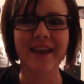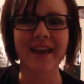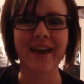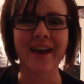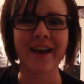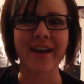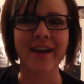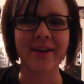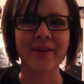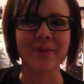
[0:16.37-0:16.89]

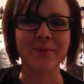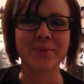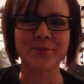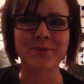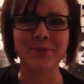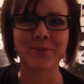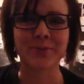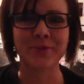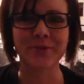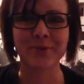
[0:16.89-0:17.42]
I'm
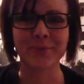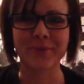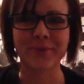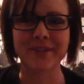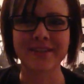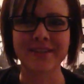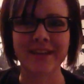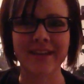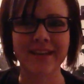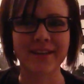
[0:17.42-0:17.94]
super duper
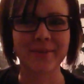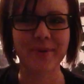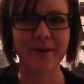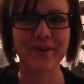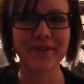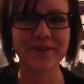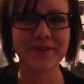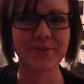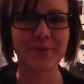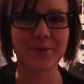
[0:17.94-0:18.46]
excited about
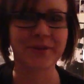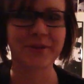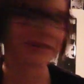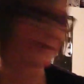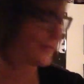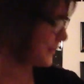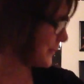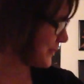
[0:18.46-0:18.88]
this story.